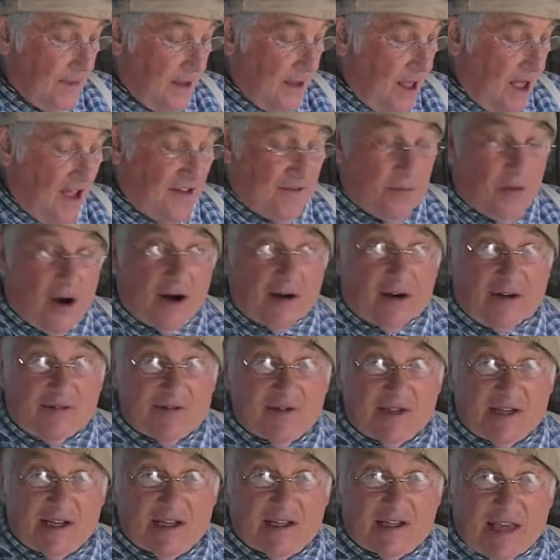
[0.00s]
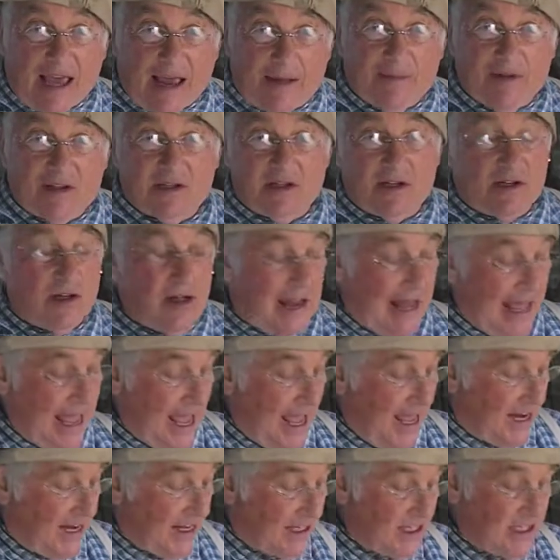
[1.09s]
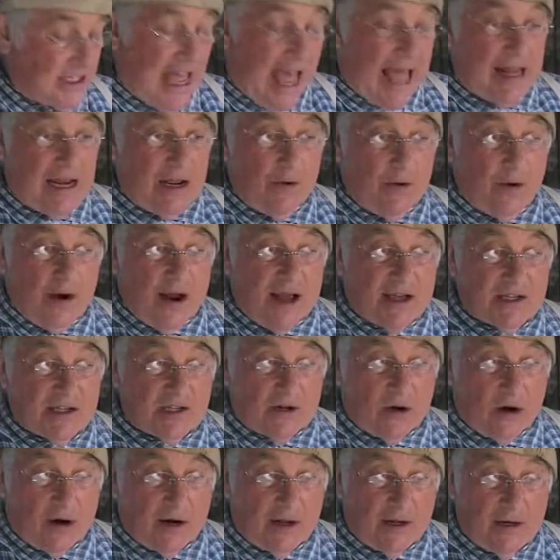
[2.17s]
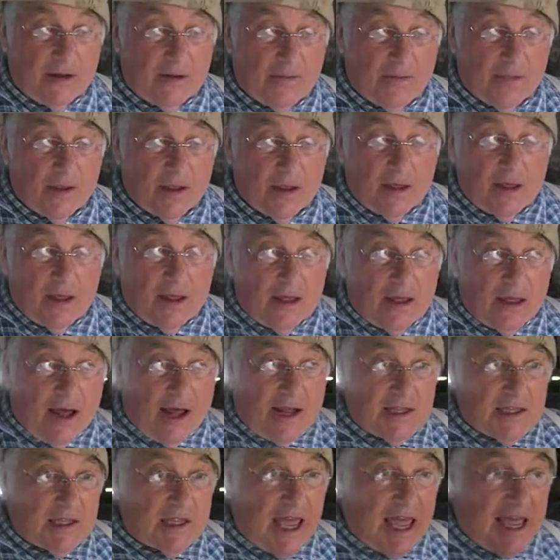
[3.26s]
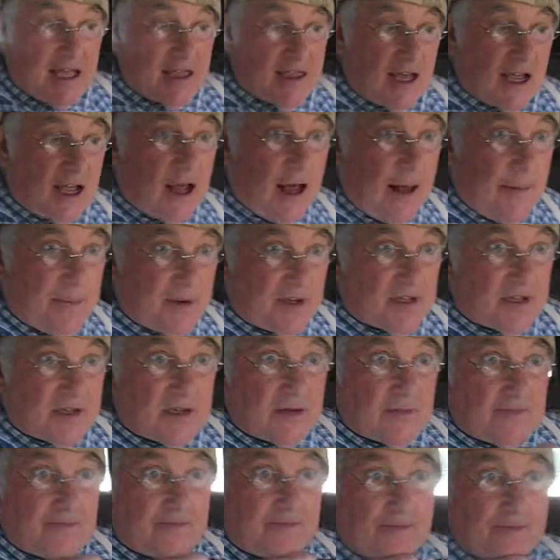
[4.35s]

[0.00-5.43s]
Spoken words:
I've marked off 6 segments until I end exactly where I started. I take the compass.